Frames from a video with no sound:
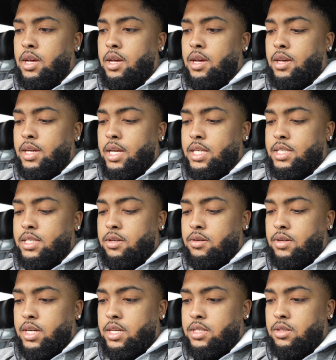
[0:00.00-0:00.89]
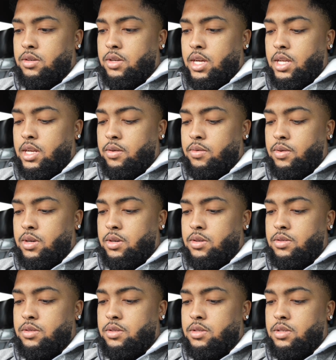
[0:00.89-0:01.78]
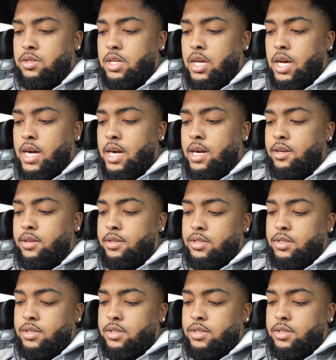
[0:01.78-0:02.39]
I guess I don't got. Okay, there we go. All right,